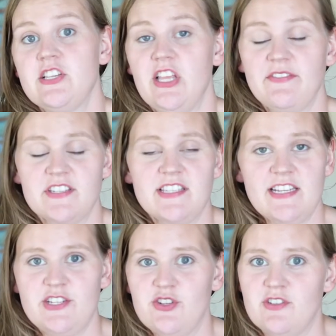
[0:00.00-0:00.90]
So I'll have to
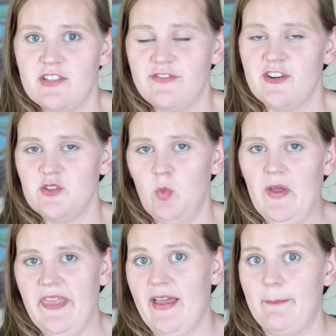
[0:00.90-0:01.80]
stay tuned as far as
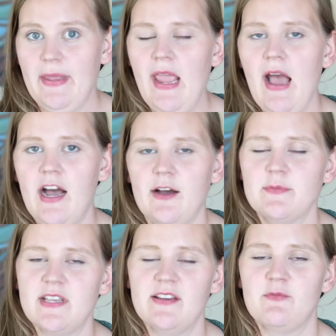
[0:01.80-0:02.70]
what that
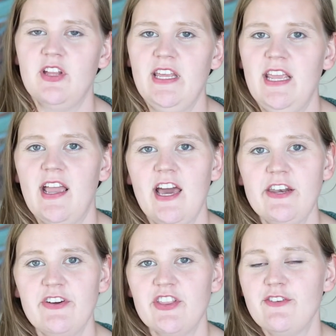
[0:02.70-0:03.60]
becomes. I'm really kind
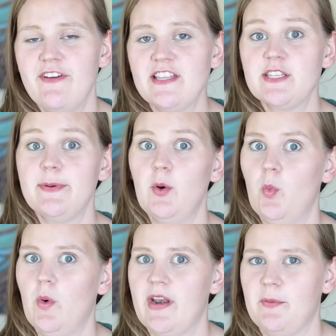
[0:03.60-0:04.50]
of on the fence about
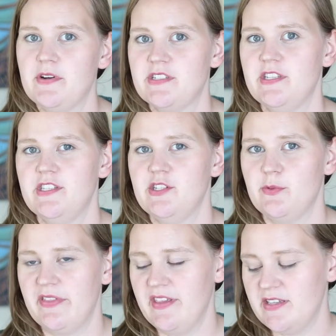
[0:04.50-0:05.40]
what I want to do
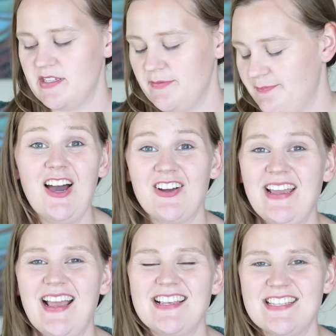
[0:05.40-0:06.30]
with it. All
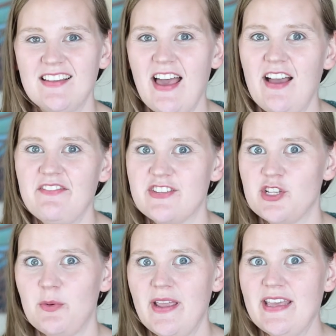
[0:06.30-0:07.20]
right, I still have
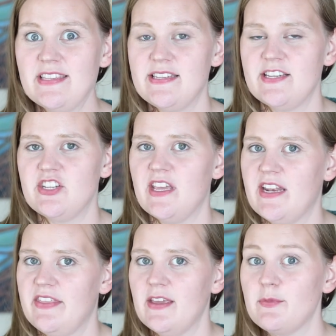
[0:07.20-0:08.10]
sewing and stitching, and
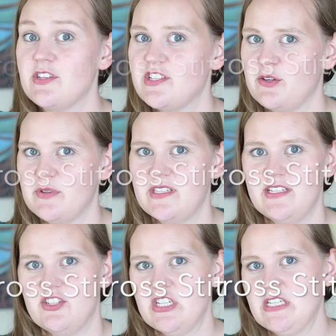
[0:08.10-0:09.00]
I think I'm gonna start with
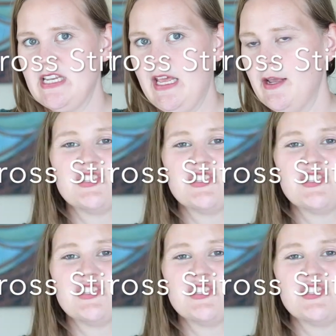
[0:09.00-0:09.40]
stitching today.